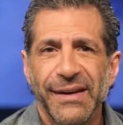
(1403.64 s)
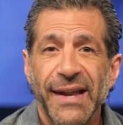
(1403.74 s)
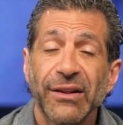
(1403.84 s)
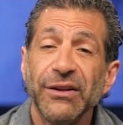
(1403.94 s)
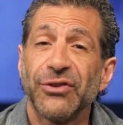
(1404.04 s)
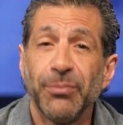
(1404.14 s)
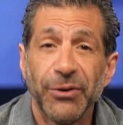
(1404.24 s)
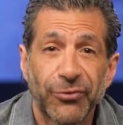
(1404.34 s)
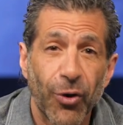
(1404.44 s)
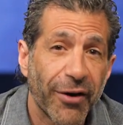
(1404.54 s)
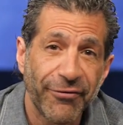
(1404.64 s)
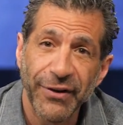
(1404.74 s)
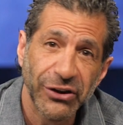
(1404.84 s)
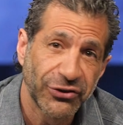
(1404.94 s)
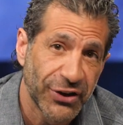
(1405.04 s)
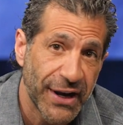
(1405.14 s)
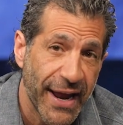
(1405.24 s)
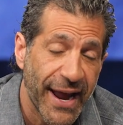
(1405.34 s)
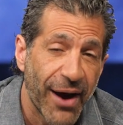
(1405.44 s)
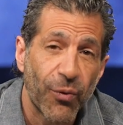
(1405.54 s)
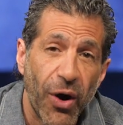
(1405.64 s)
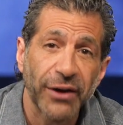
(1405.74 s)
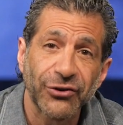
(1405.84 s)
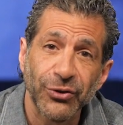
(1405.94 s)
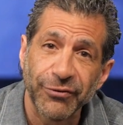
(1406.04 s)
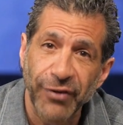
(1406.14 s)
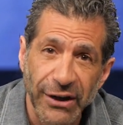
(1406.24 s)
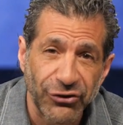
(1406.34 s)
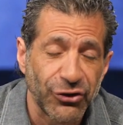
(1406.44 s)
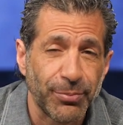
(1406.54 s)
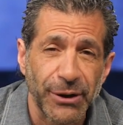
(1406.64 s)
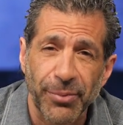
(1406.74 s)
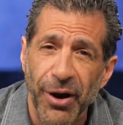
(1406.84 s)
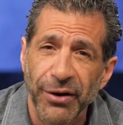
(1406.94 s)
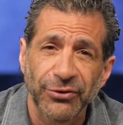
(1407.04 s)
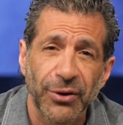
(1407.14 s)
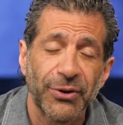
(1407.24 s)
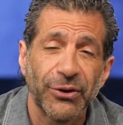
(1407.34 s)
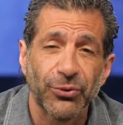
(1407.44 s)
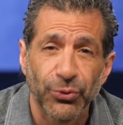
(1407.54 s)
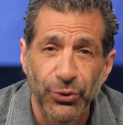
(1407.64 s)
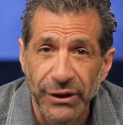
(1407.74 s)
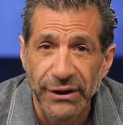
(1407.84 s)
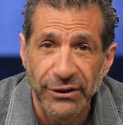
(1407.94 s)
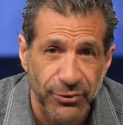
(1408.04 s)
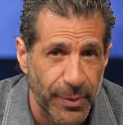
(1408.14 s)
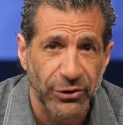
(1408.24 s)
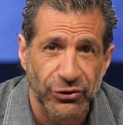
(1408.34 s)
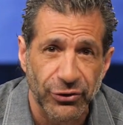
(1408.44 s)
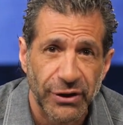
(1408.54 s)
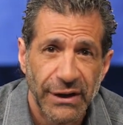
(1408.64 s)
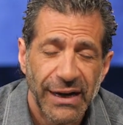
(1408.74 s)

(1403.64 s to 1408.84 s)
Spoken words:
Now listen, before I finish today, I want to invite you to be a part of something really special.